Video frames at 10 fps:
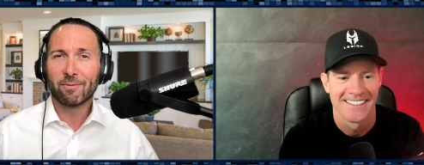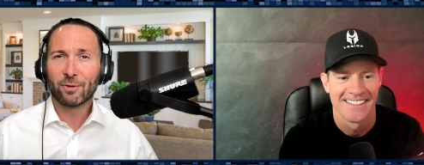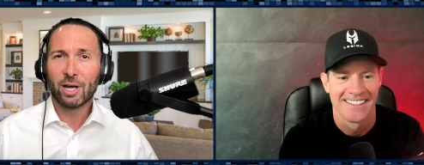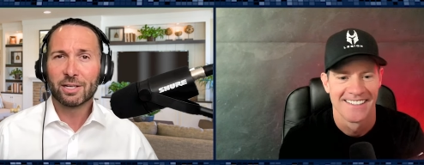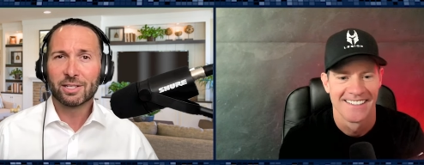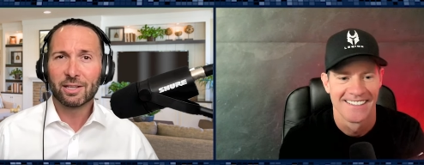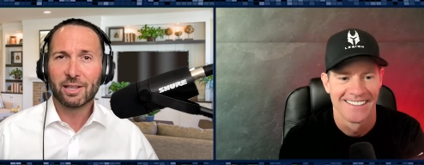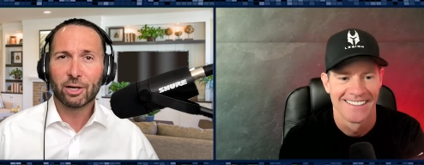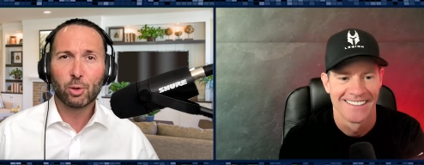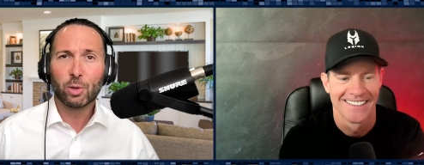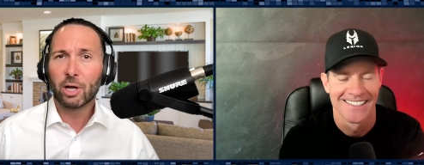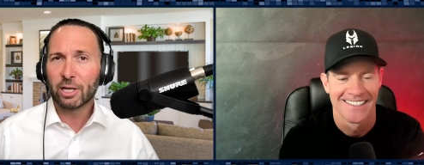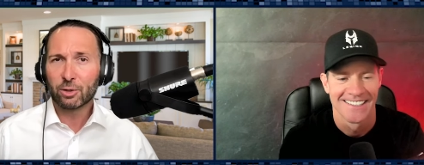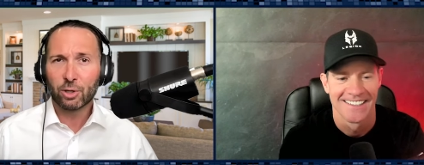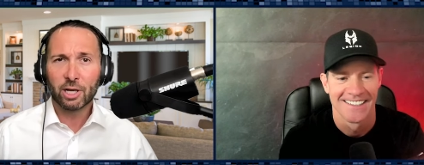Speaker 1: up front and they're doing all
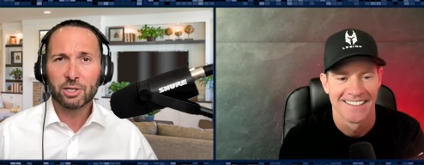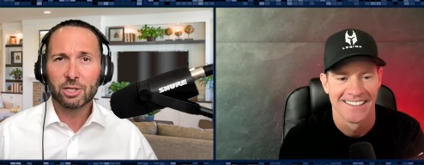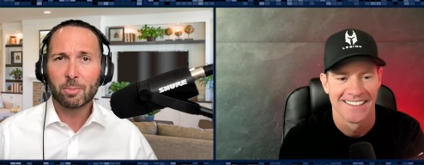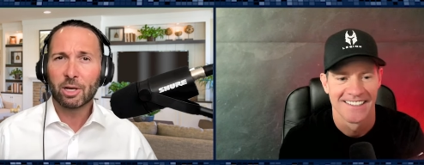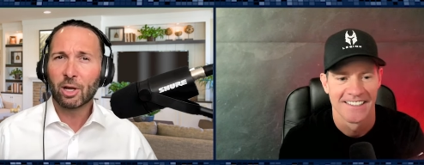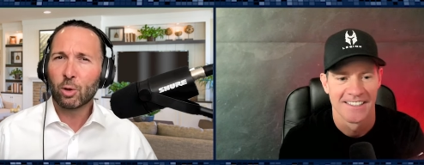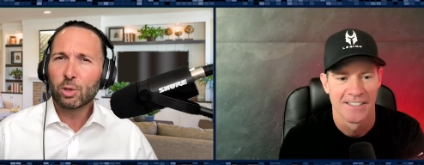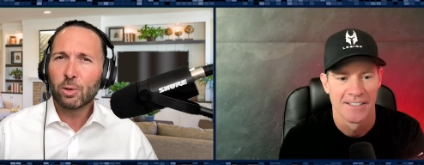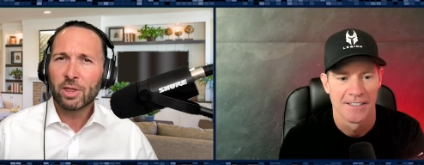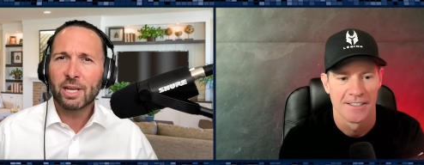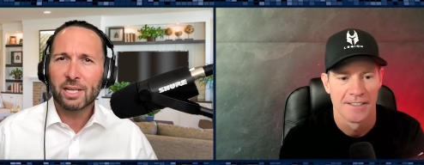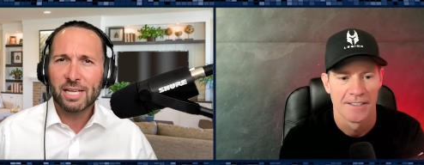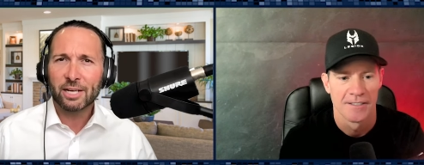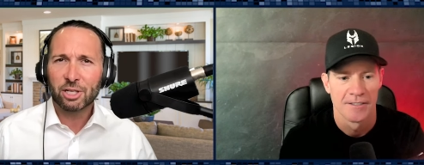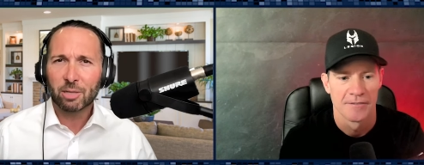the introductions? I mean, who do you think is
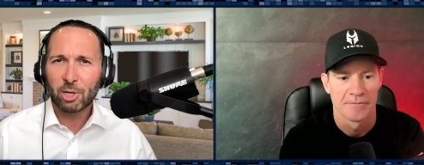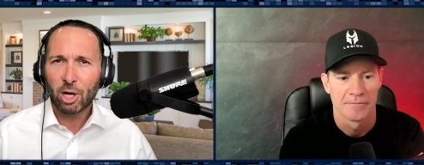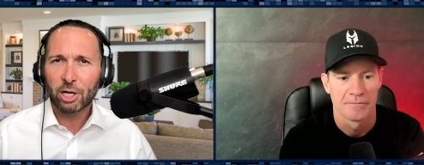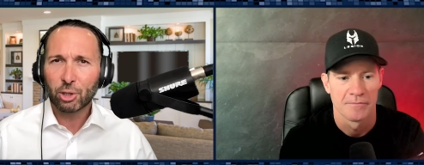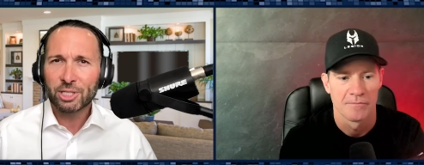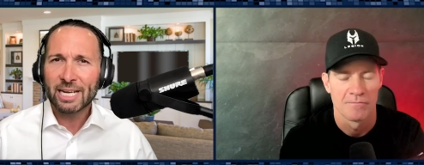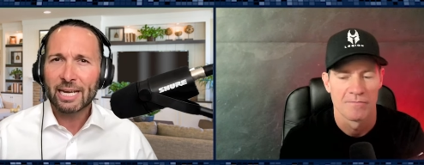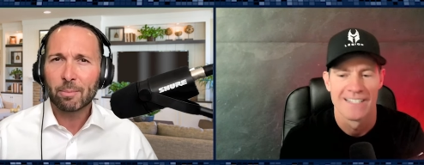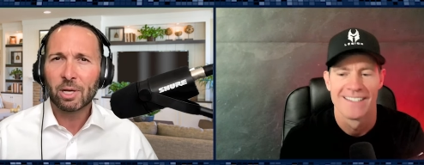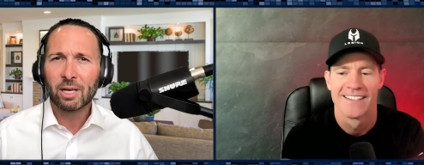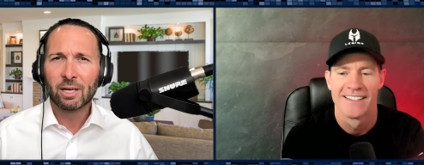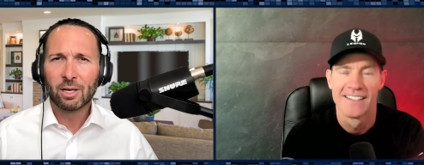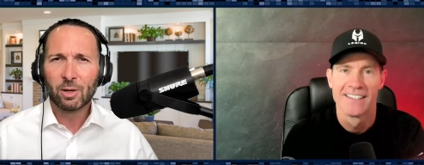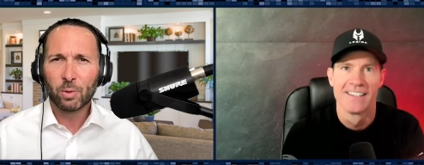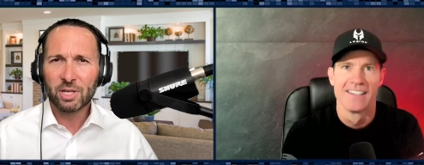actually going to be on your team
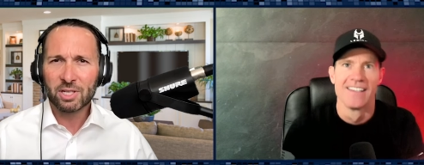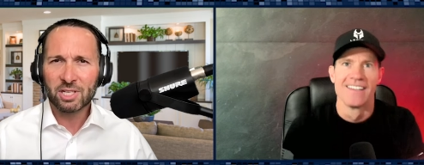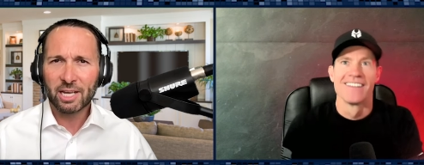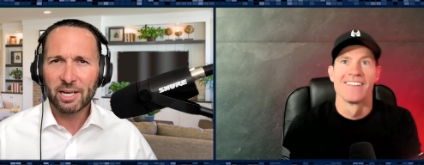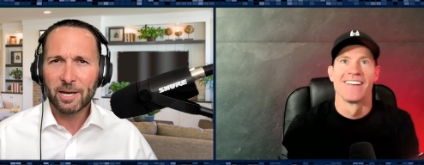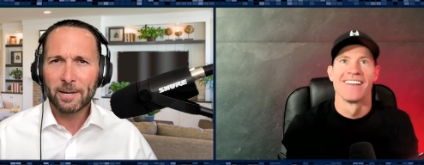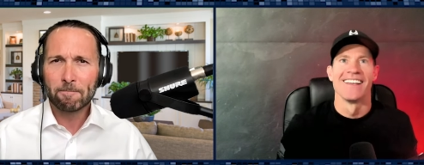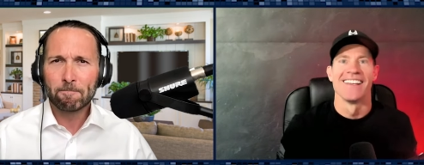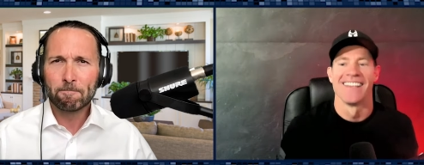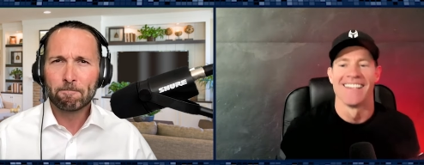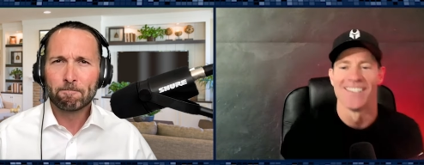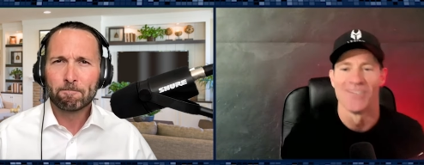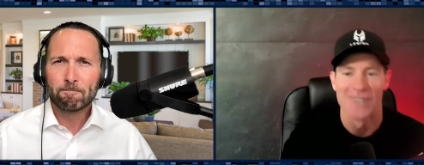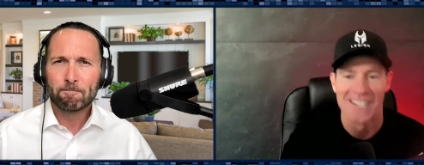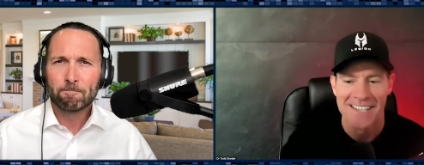when this is said and done?
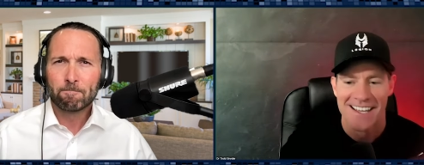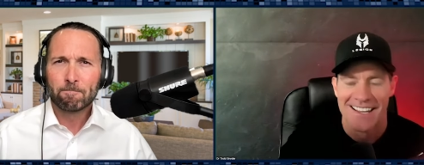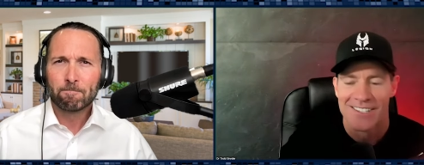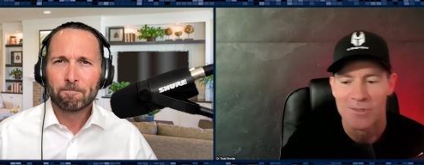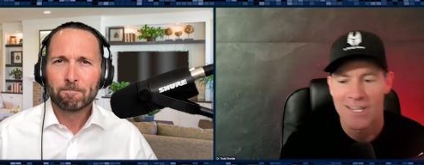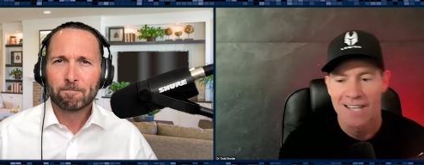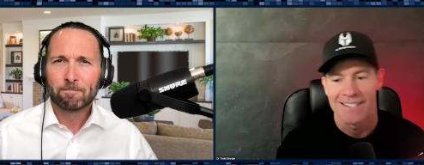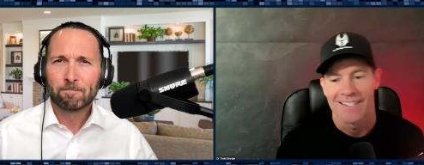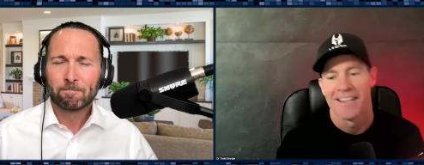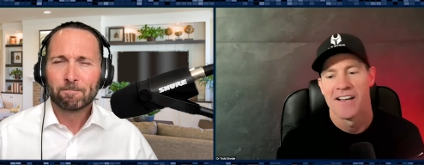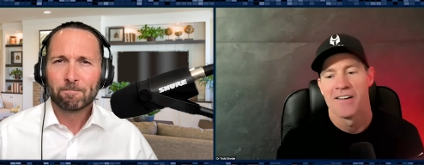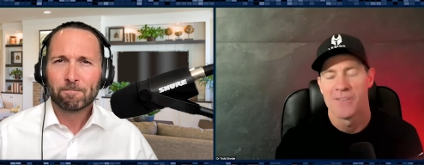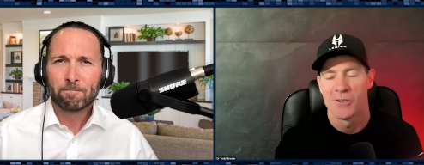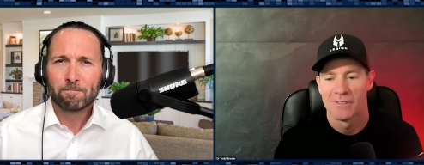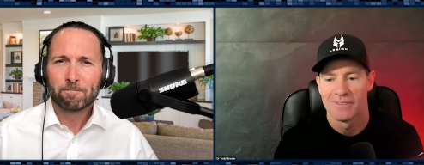
Speaker 2: Right. So yes, uh, you
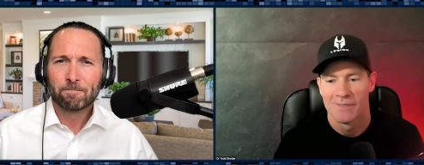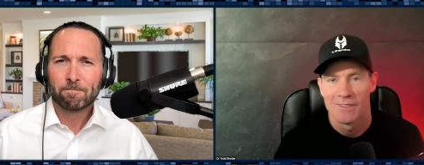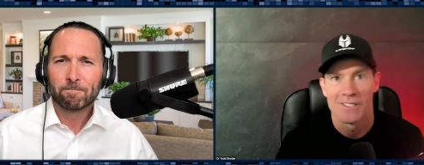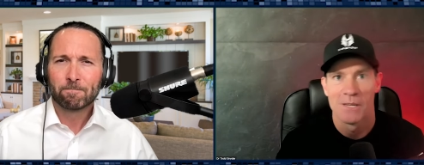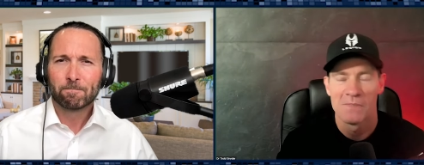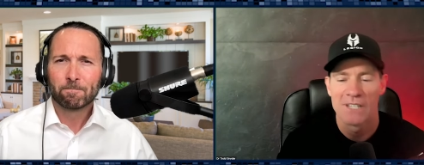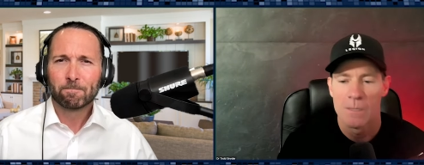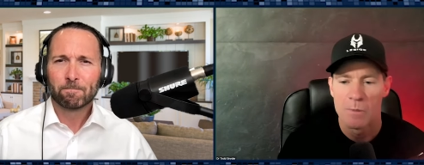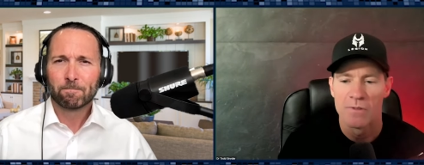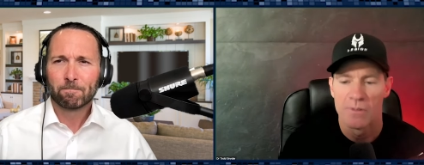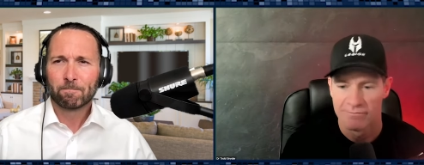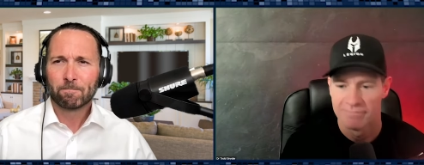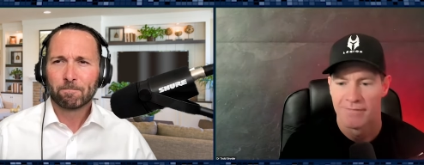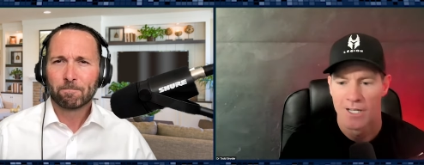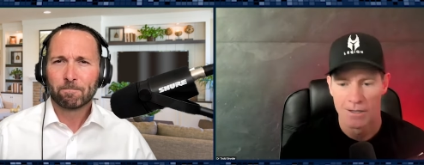know, some type of
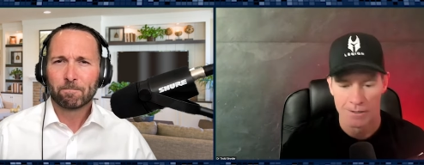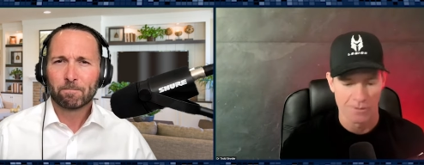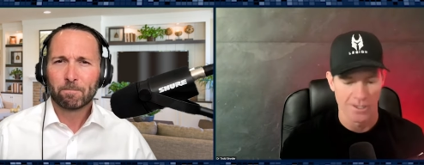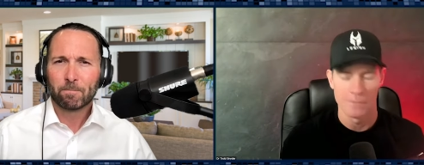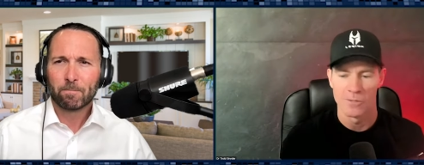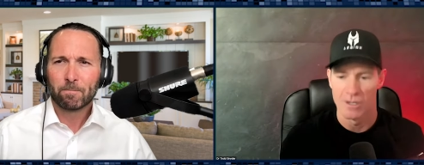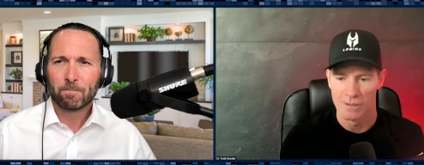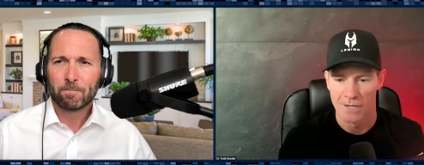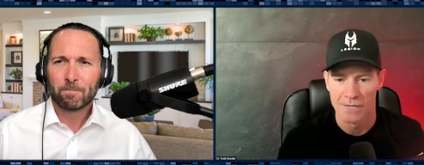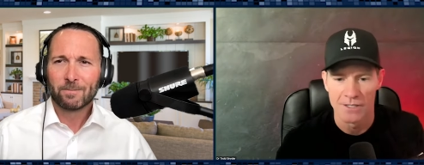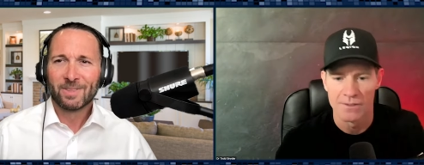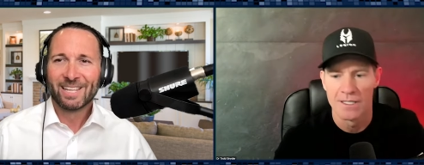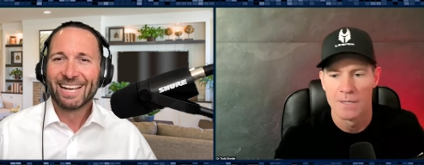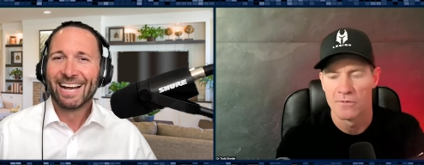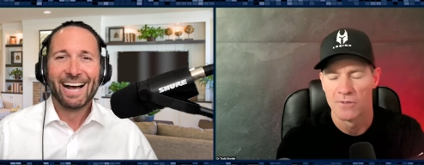hologram or holographic thing
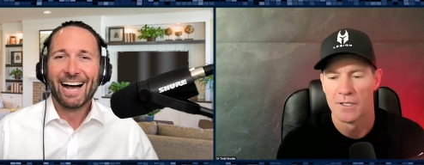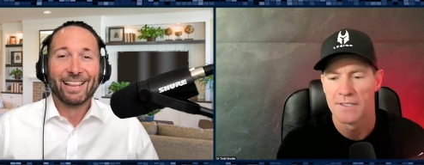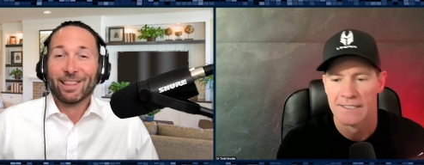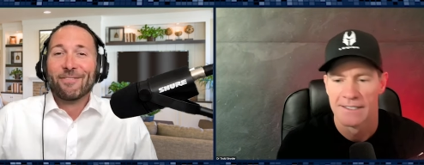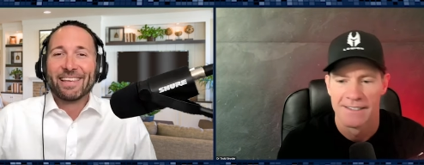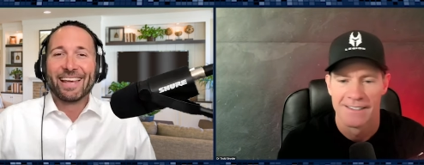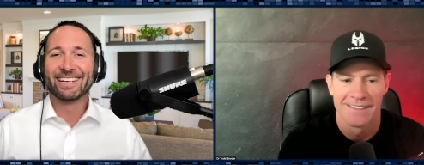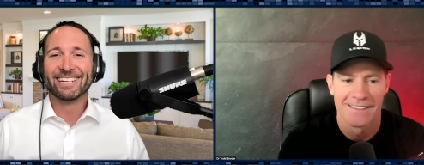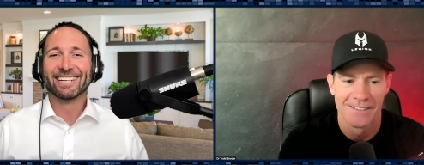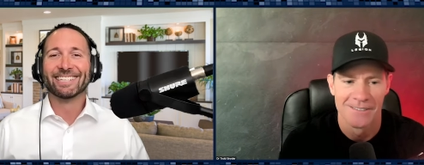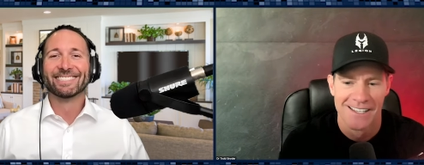up front. I love the idea.